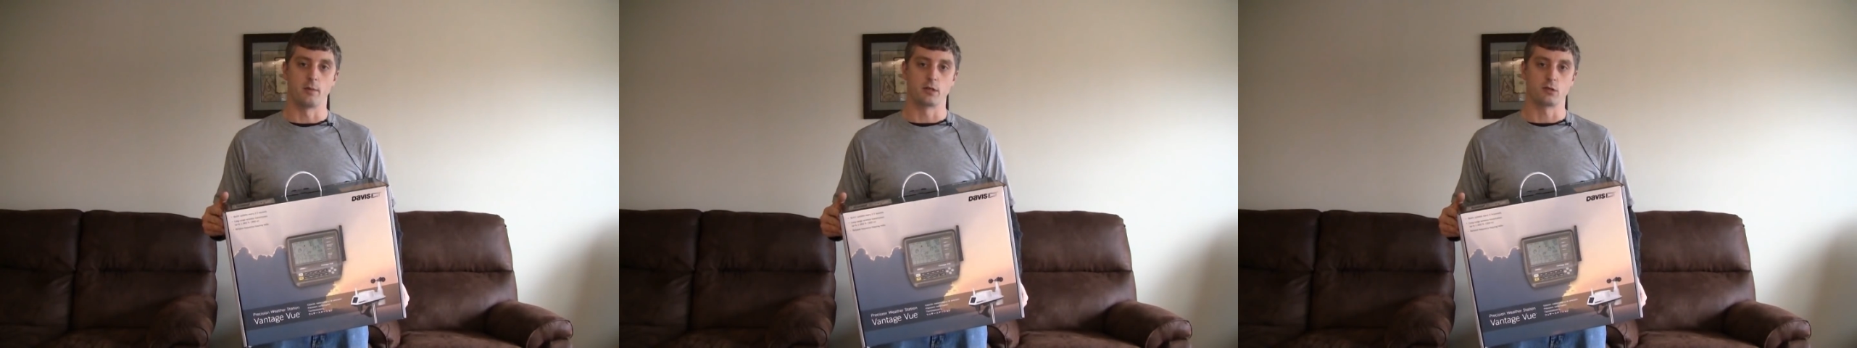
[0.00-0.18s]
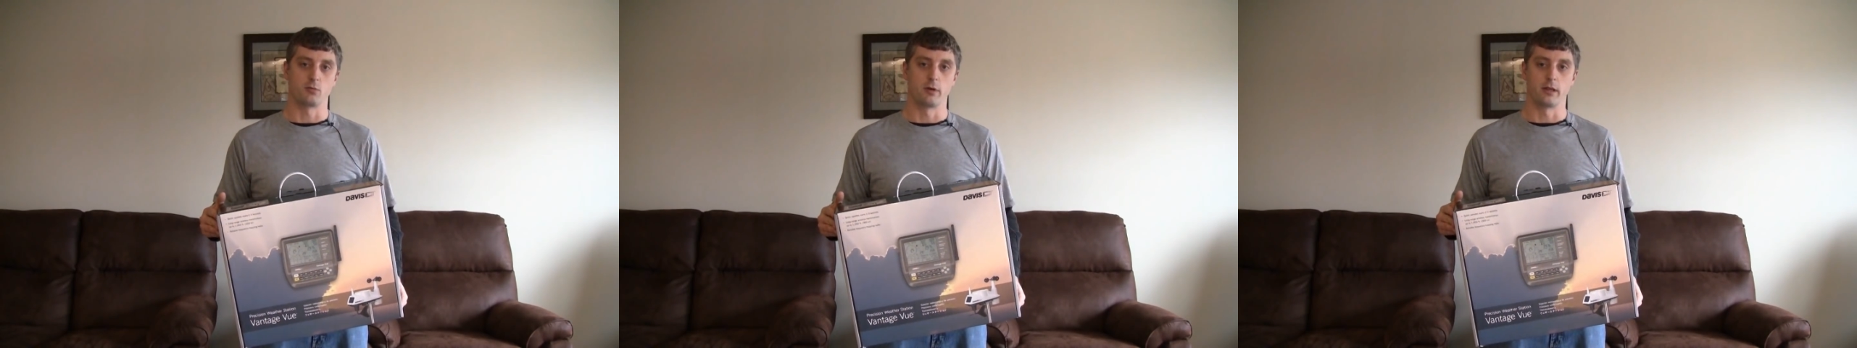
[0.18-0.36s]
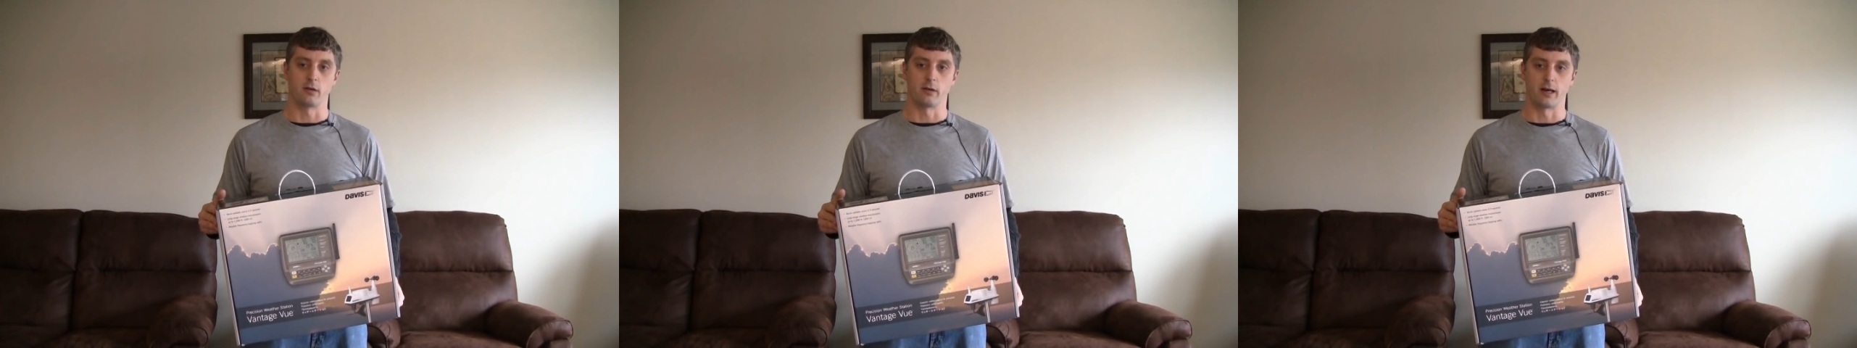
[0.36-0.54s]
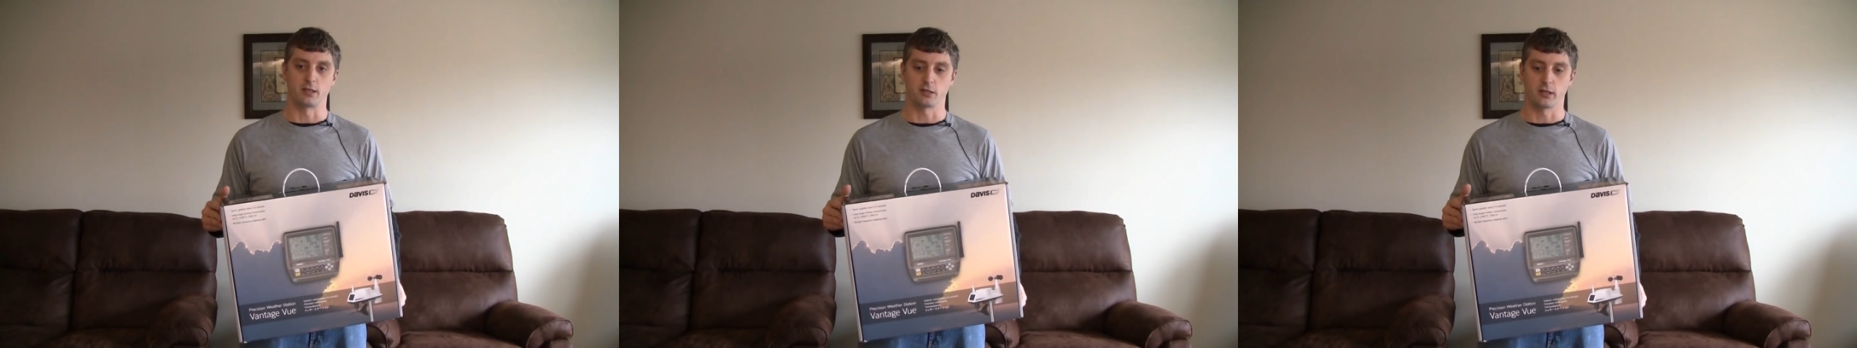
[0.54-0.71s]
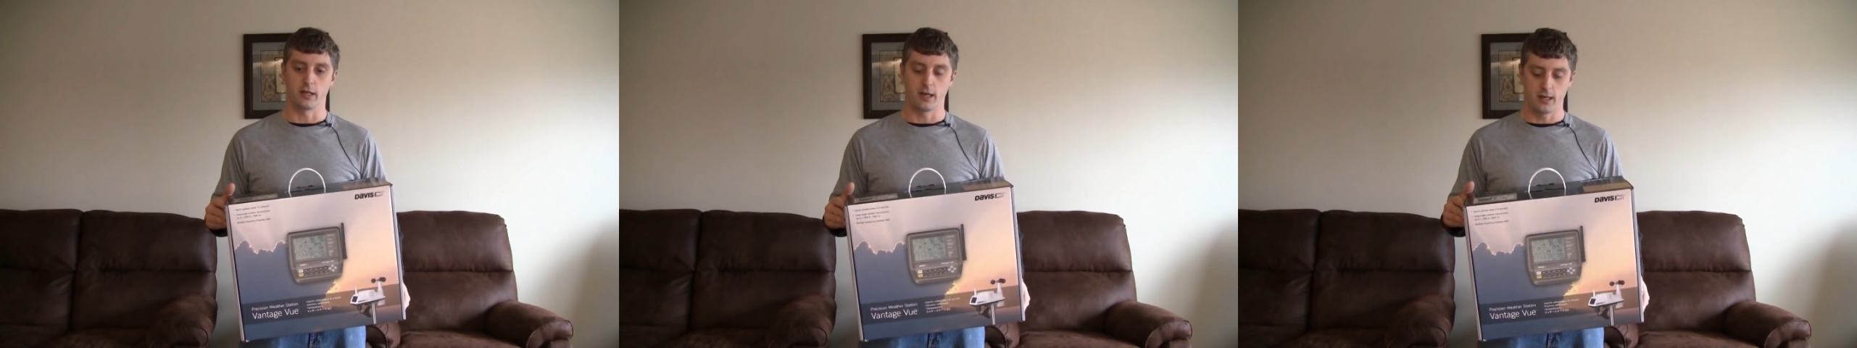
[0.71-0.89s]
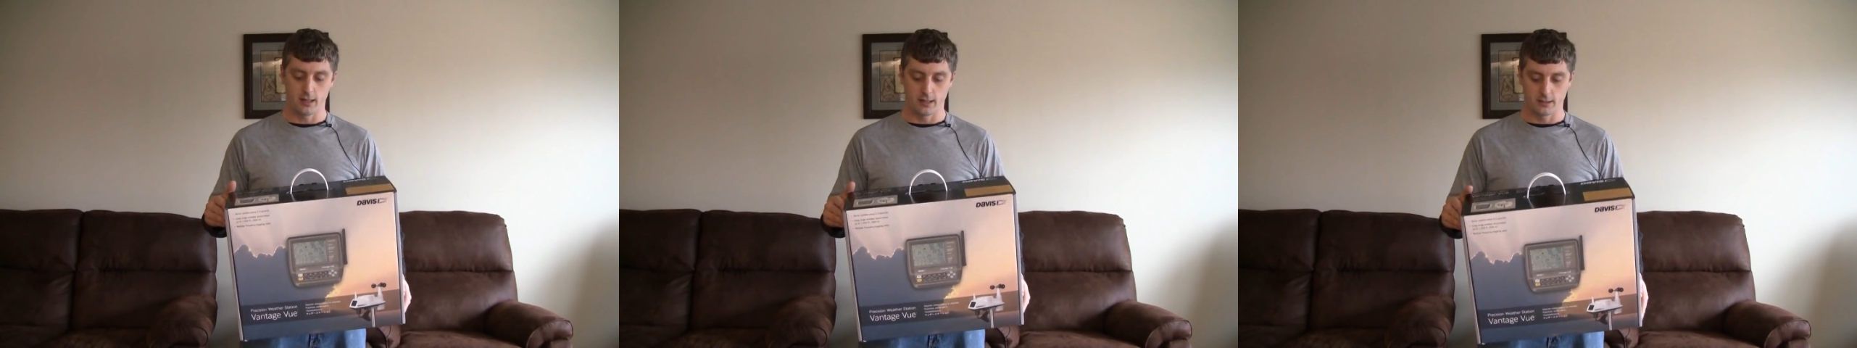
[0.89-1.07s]
much wind there
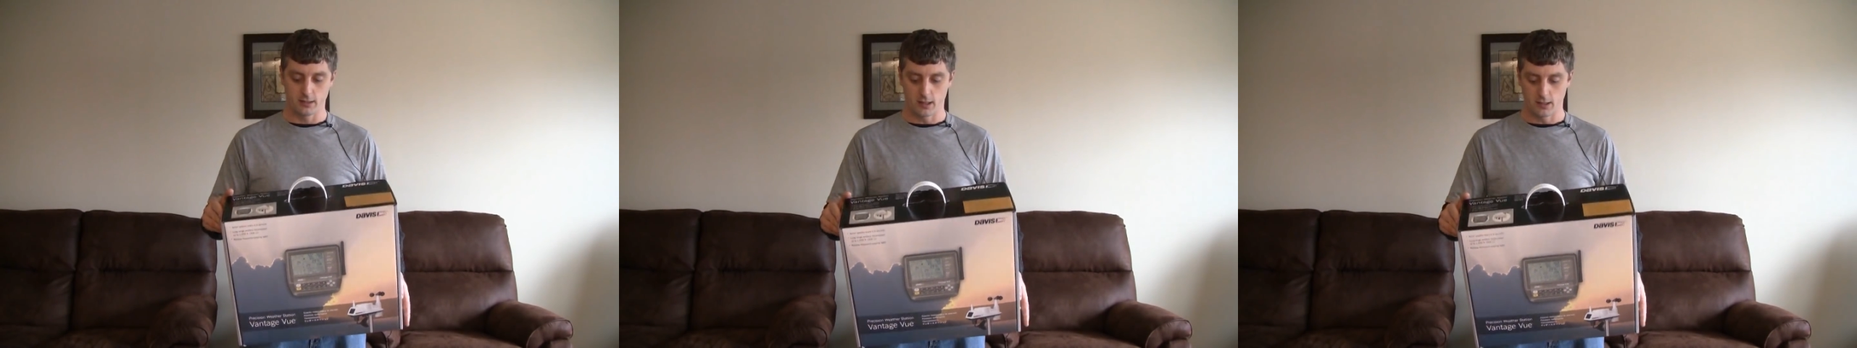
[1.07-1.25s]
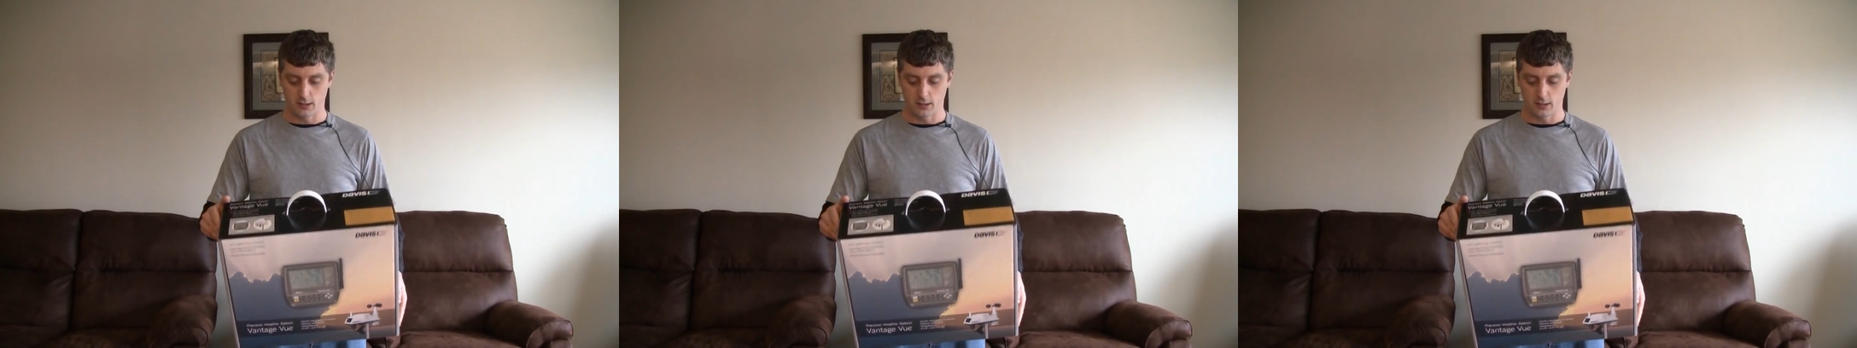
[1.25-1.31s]
actually is